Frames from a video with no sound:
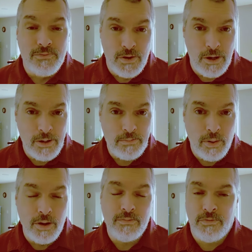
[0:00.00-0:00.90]
It's very
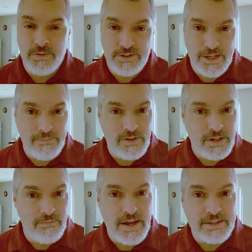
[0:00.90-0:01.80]
important for the
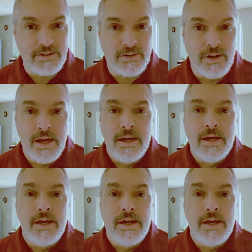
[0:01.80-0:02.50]
safety of the vessel.